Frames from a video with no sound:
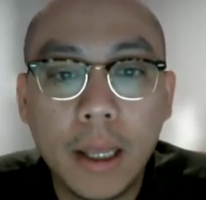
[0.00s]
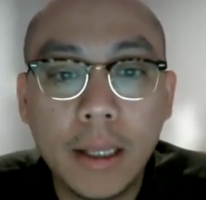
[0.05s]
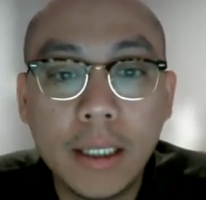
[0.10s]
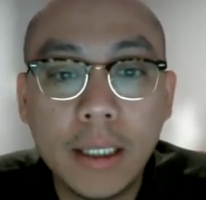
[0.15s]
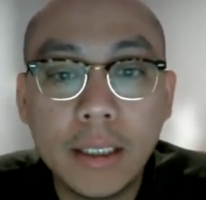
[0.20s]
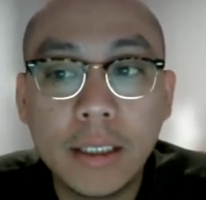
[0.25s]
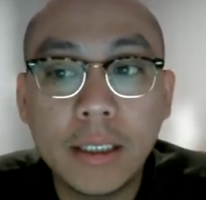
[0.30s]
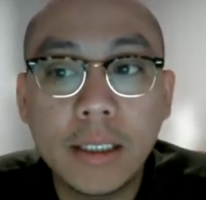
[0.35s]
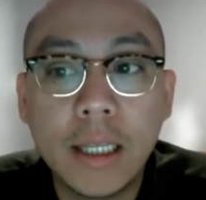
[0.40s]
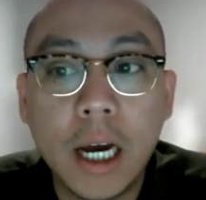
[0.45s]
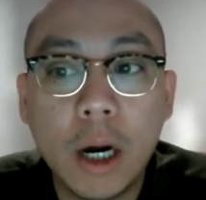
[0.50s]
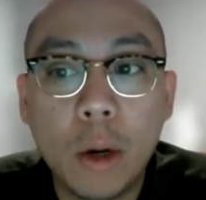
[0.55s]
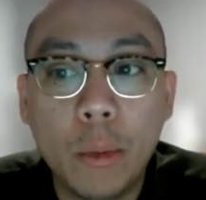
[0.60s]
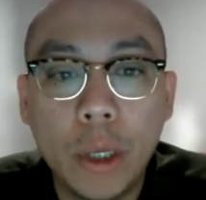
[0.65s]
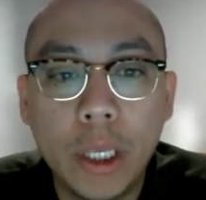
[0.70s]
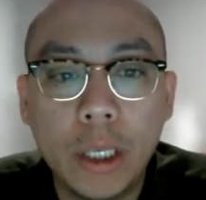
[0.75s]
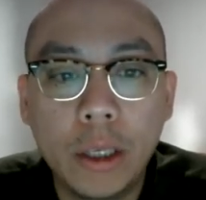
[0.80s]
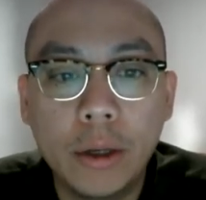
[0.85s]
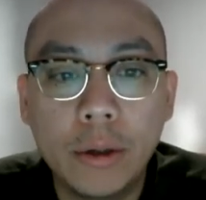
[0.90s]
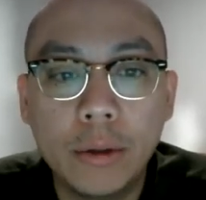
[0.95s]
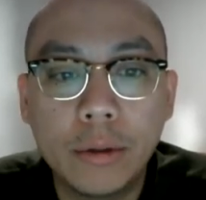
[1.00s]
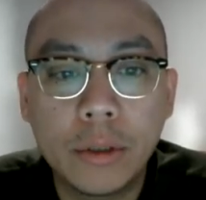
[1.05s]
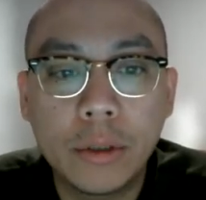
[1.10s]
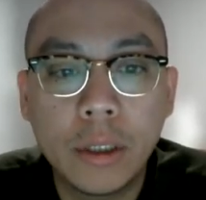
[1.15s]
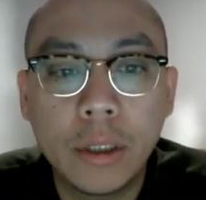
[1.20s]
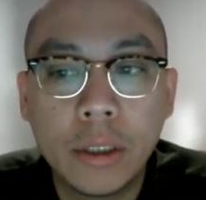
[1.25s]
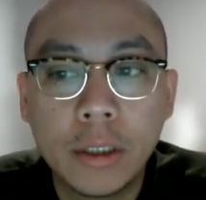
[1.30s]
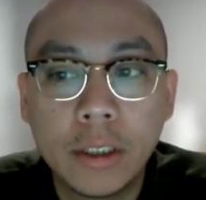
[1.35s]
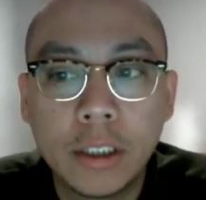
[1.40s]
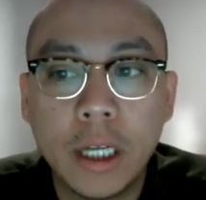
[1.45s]
this is how we
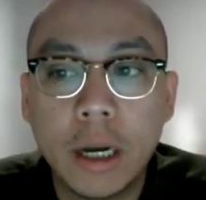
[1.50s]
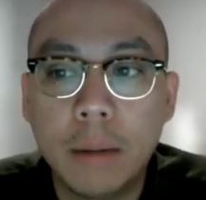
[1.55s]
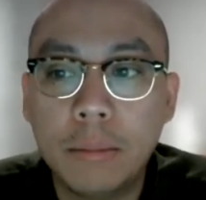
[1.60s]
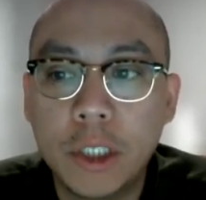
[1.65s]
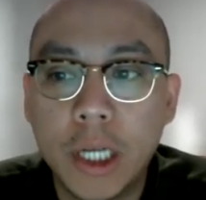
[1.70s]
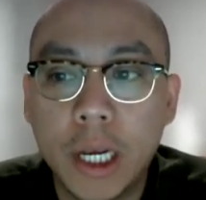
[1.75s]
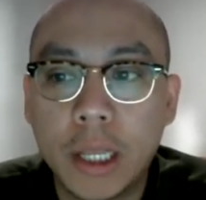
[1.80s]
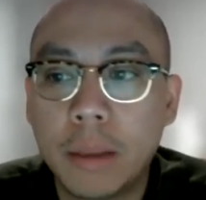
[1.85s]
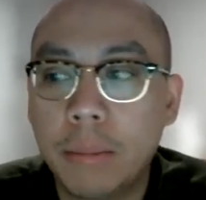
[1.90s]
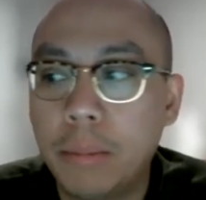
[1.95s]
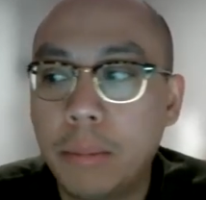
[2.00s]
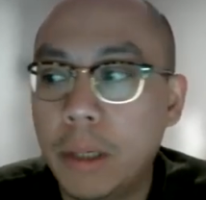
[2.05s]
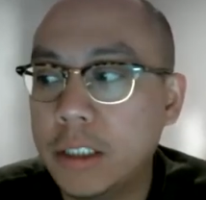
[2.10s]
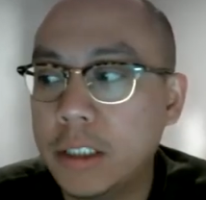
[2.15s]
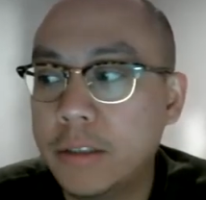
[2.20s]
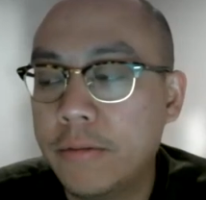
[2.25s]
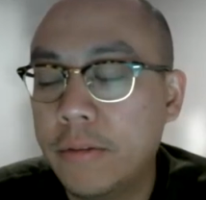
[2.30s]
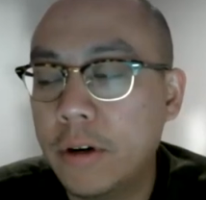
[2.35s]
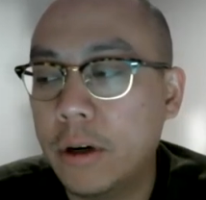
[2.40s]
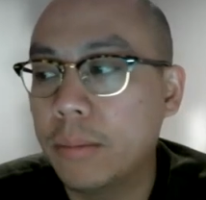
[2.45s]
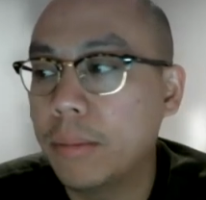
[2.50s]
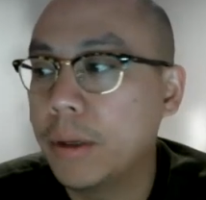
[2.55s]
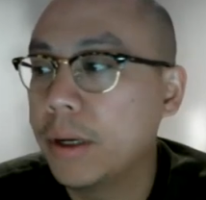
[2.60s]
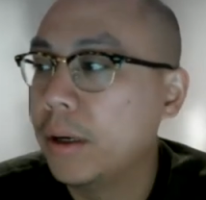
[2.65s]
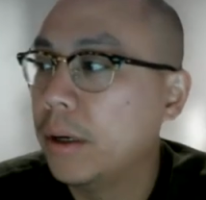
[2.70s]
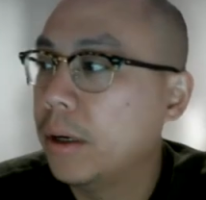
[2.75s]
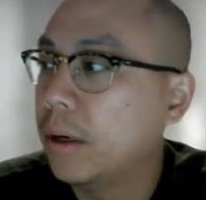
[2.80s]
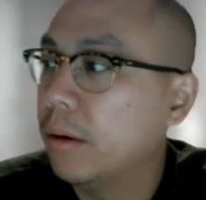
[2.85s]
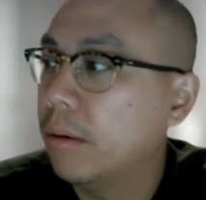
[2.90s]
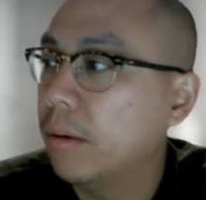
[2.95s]
use subject plus verb,
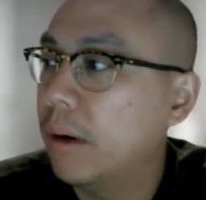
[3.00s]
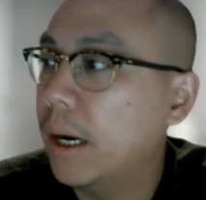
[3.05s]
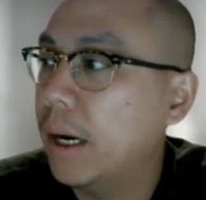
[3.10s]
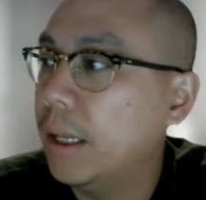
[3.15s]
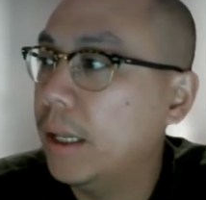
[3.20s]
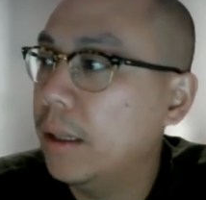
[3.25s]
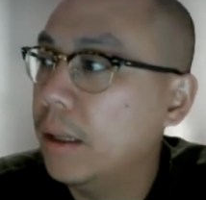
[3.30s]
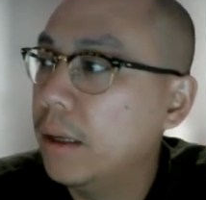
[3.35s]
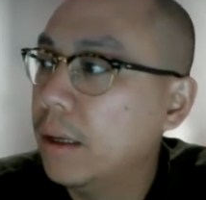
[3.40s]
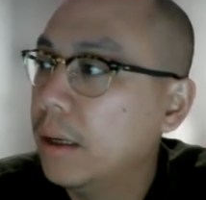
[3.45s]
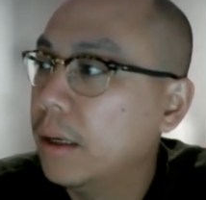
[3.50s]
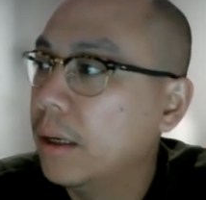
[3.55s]
right?